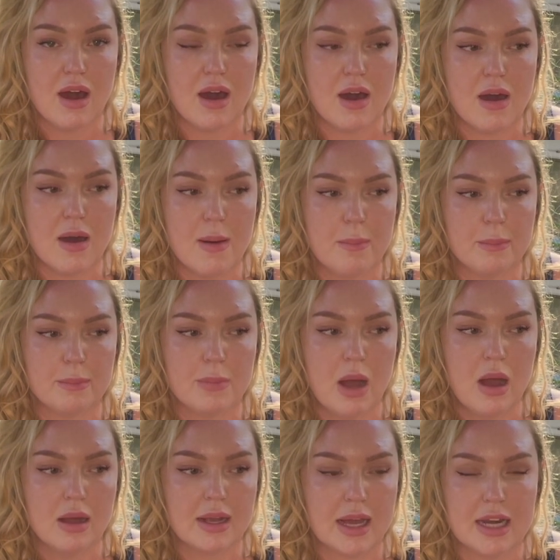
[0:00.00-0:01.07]
kind
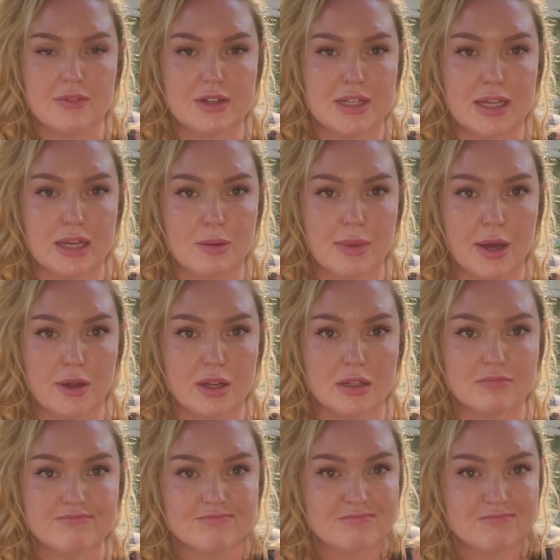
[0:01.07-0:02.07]
of a dick about it.